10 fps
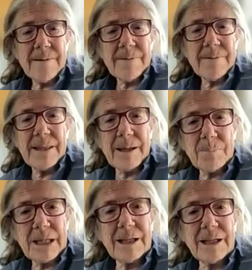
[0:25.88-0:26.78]
that
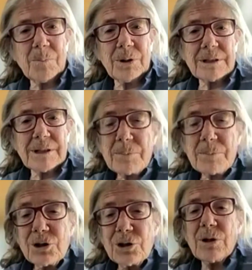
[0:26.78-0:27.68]
Baykeeper is up
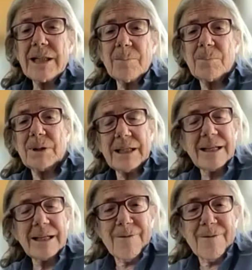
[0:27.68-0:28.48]
to and the big